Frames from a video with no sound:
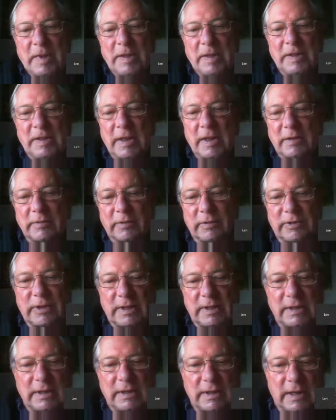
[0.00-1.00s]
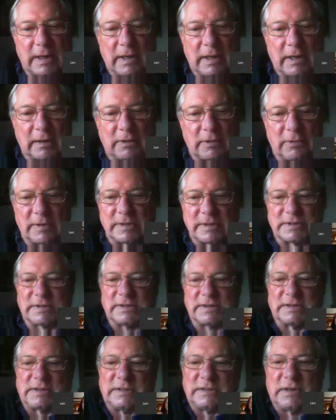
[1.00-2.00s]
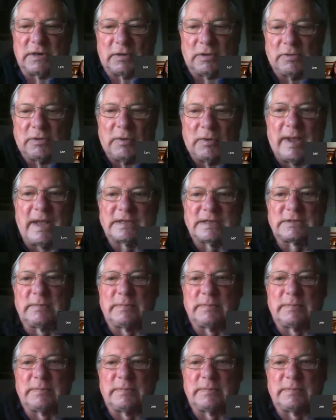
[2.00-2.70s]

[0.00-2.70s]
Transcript: The other thing, Chris, is you know you asked